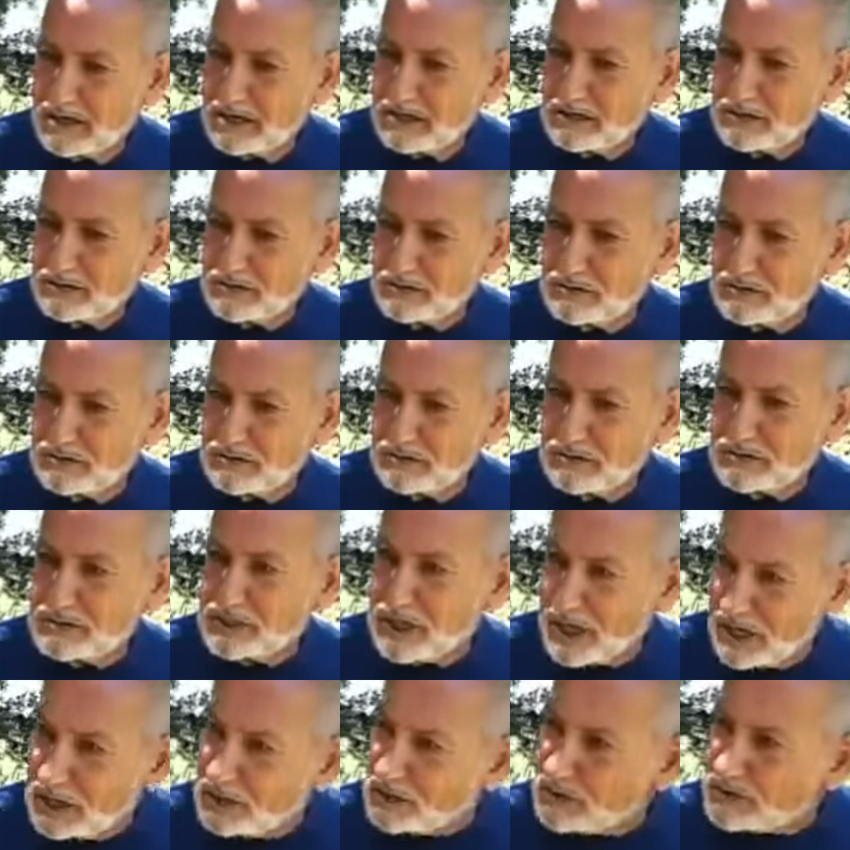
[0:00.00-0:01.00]
and to
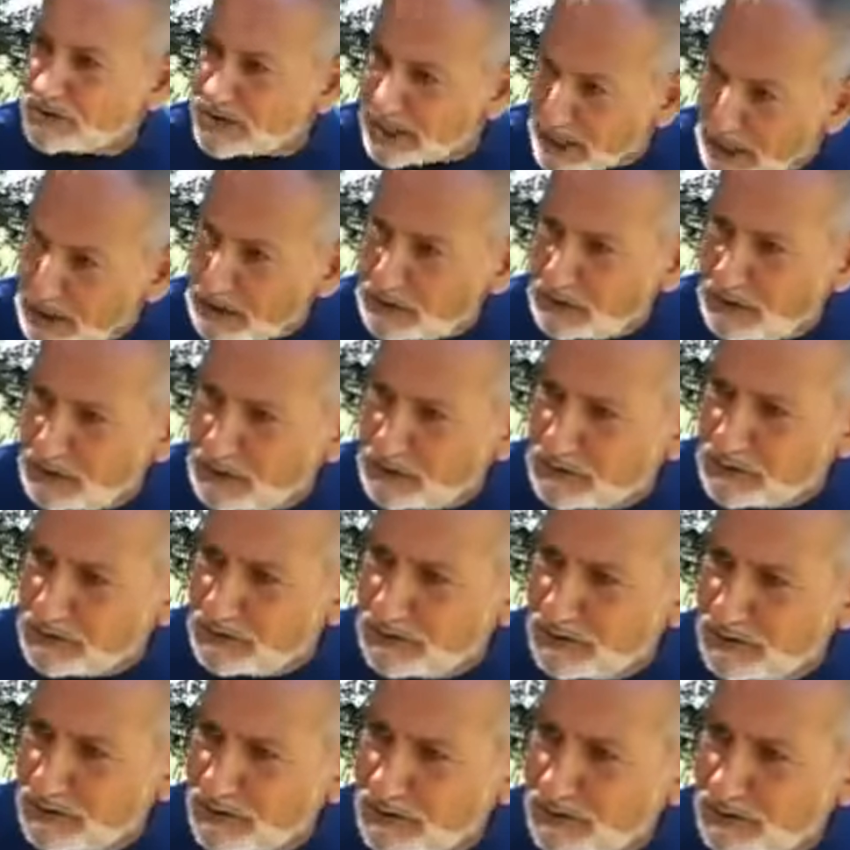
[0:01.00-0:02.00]
tell you thank
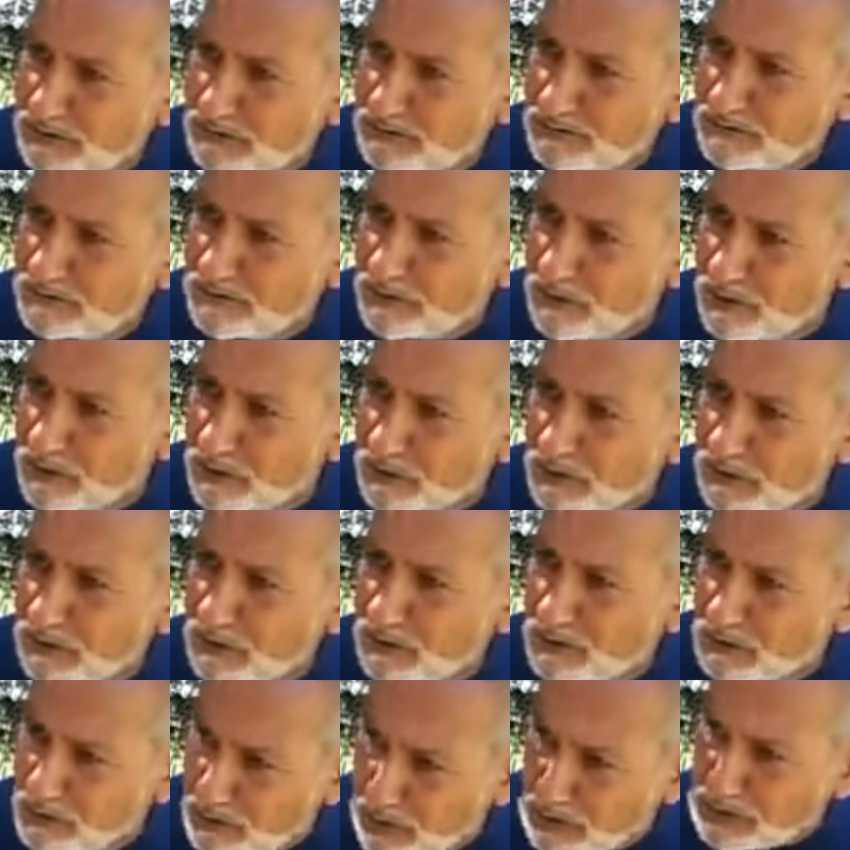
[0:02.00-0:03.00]
you for
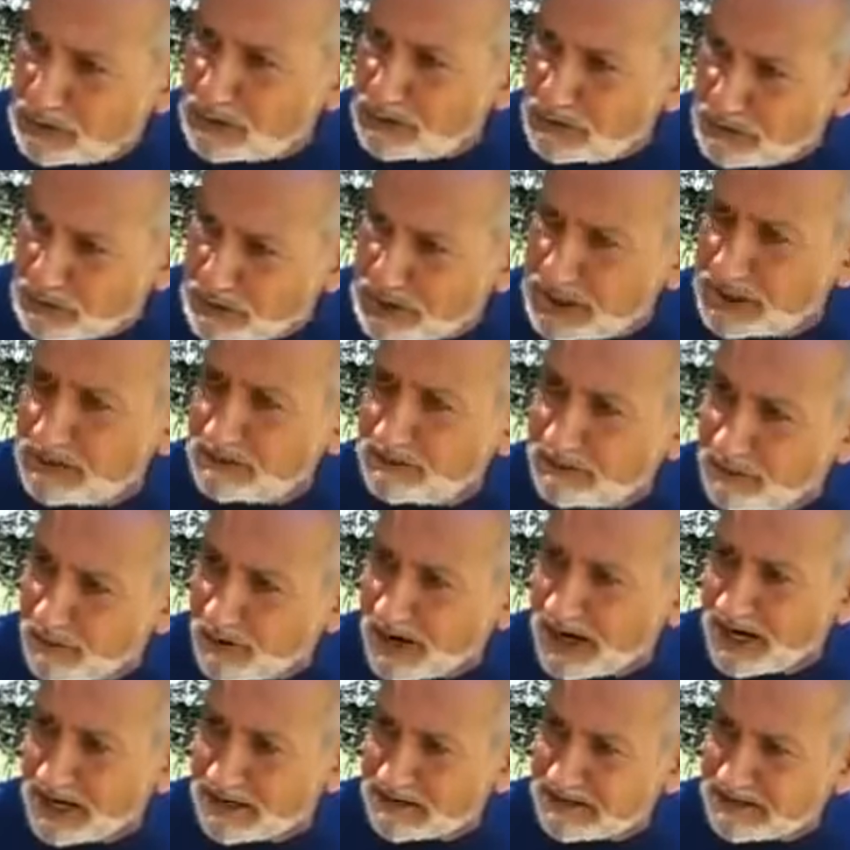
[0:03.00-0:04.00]
what you did
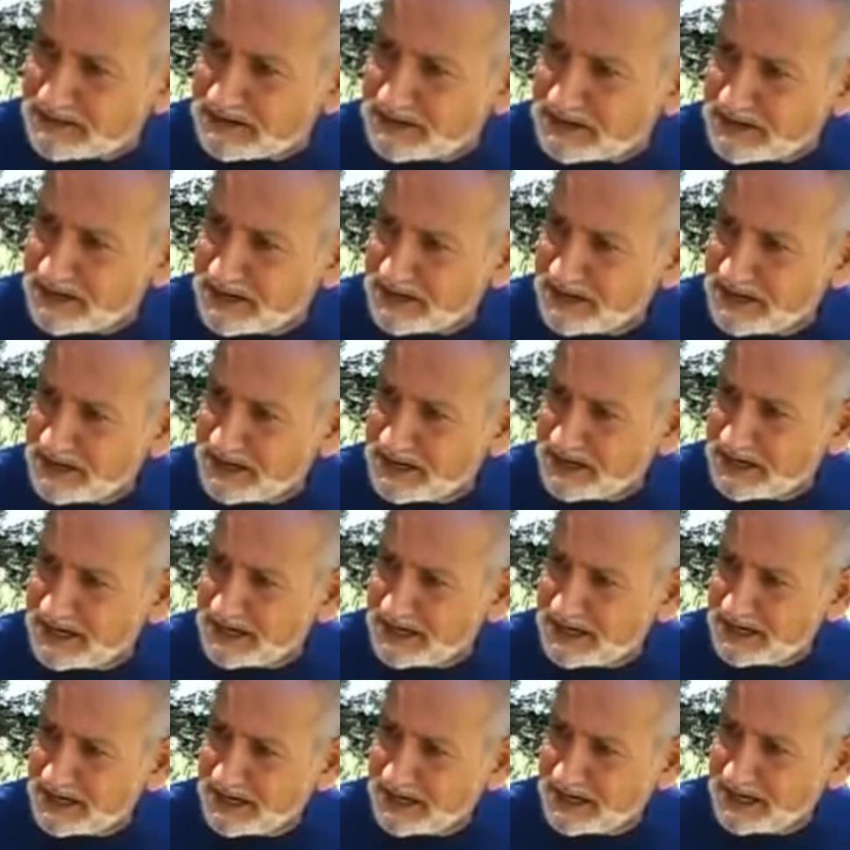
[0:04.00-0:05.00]
for us.
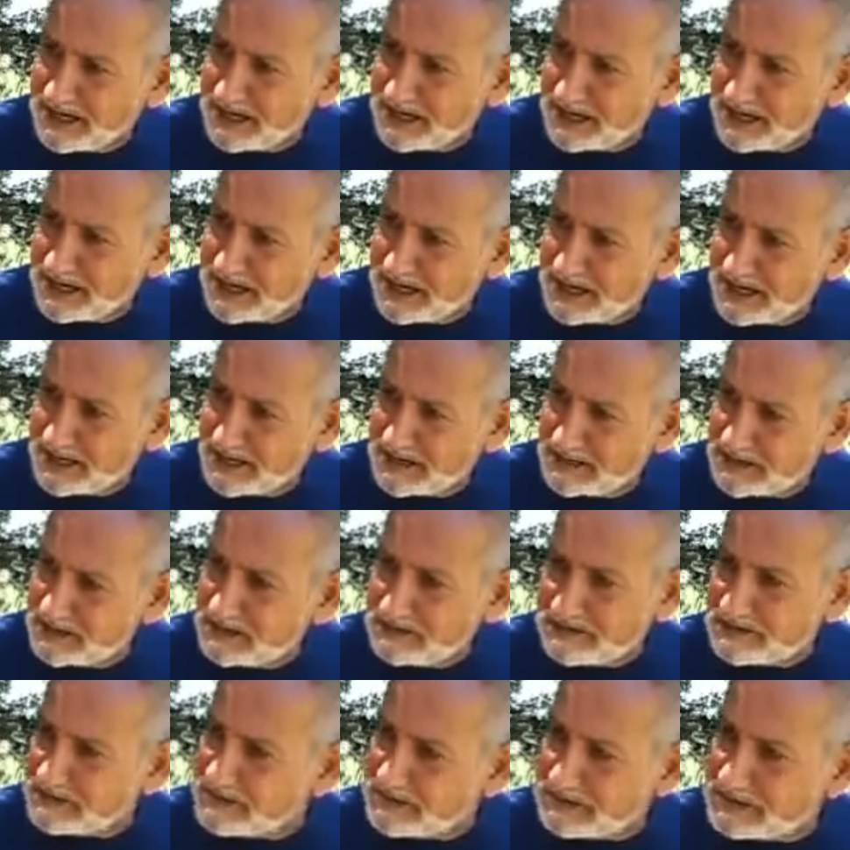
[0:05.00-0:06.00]

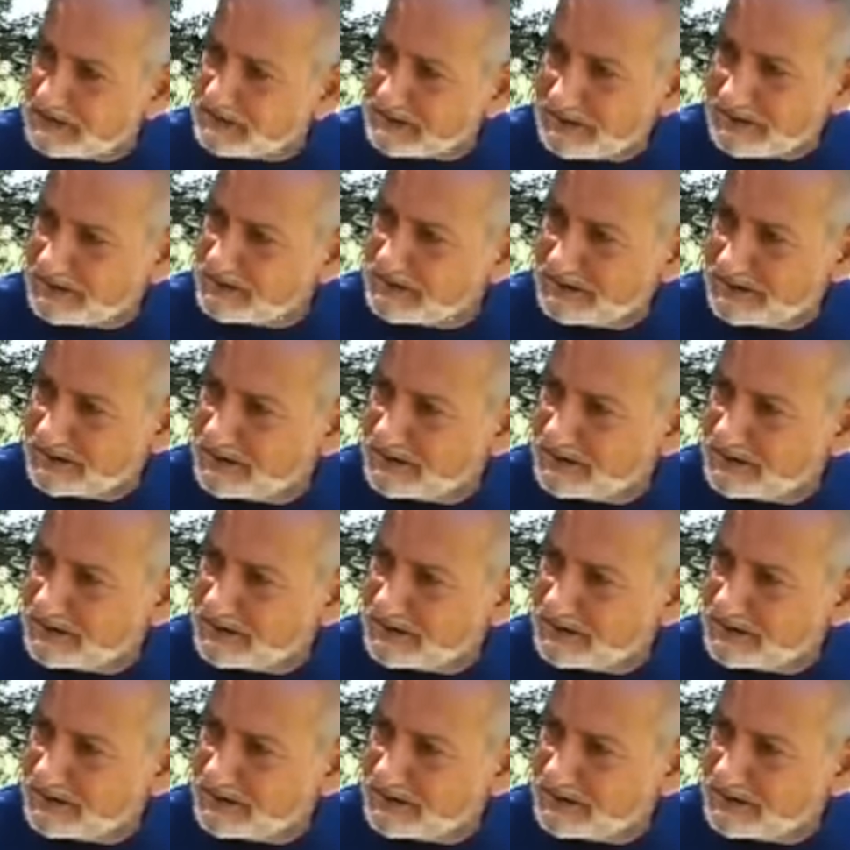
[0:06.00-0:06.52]
This